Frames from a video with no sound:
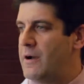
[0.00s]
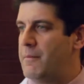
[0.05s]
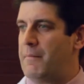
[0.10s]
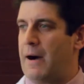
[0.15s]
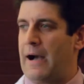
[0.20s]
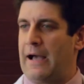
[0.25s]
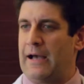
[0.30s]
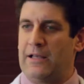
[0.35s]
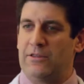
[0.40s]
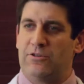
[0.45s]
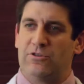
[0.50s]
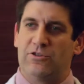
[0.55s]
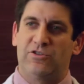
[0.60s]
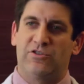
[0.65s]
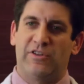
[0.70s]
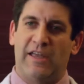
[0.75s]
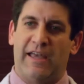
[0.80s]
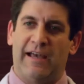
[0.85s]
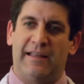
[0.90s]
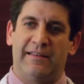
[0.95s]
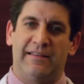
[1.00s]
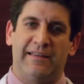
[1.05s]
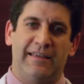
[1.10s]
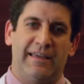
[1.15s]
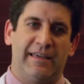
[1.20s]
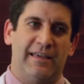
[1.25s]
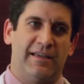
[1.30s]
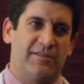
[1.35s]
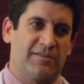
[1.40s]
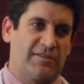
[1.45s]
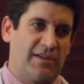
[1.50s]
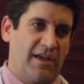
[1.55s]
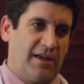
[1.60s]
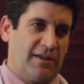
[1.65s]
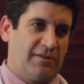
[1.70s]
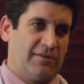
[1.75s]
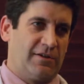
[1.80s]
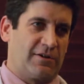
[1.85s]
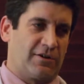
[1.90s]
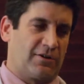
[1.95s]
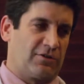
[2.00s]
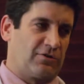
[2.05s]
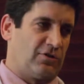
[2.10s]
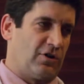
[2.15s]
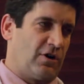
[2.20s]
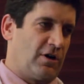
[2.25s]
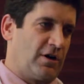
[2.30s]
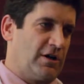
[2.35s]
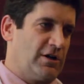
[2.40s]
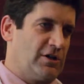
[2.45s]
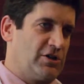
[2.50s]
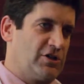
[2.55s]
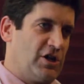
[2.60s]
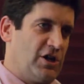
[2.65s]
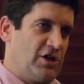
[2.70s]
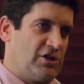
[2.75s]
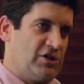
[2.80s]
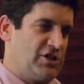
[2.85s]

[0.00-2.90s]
My understanding is there are large